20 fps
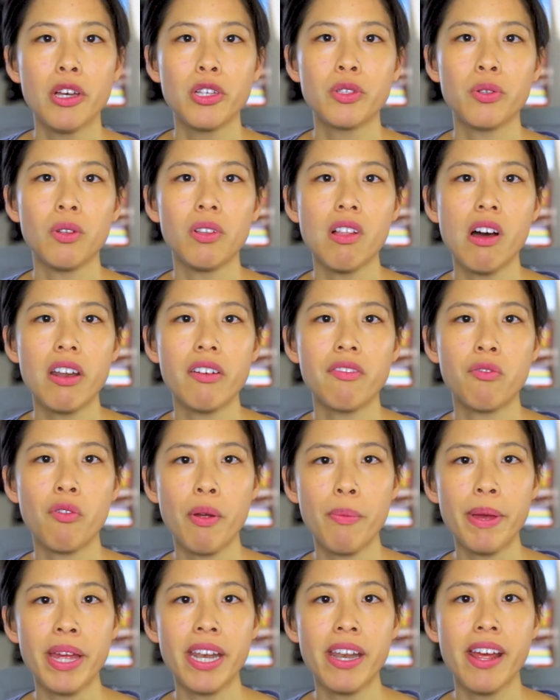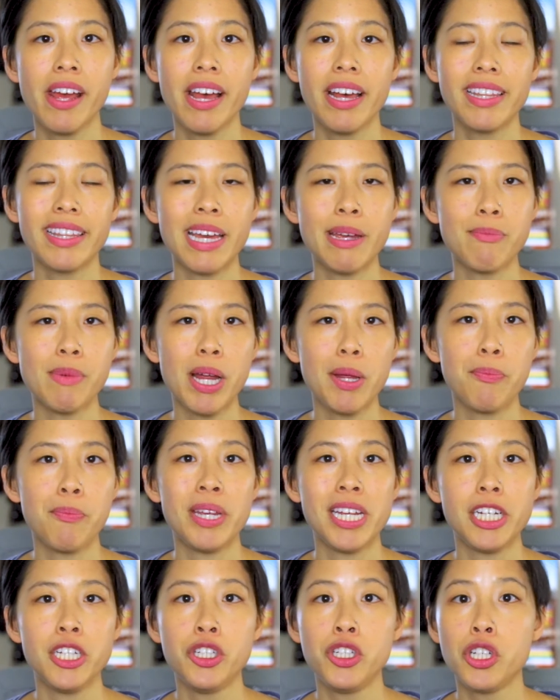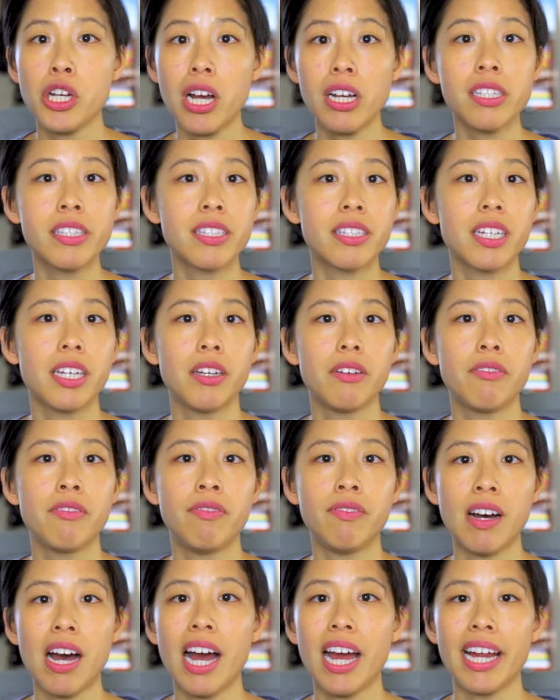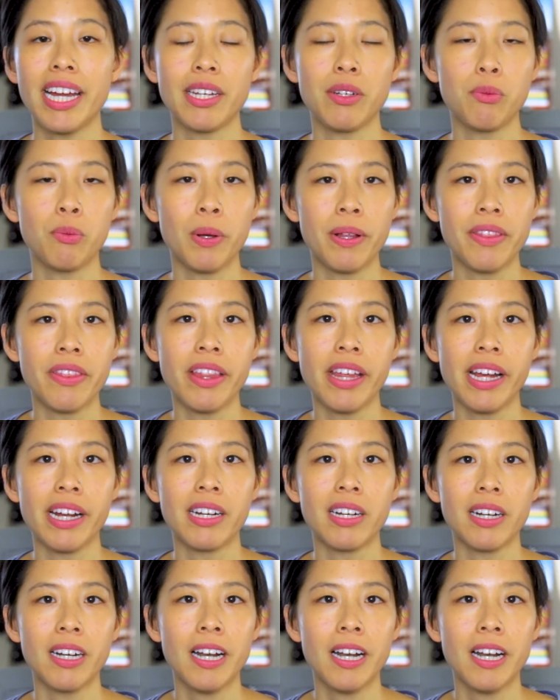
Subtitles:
So a lot of women, they might be just fine when they're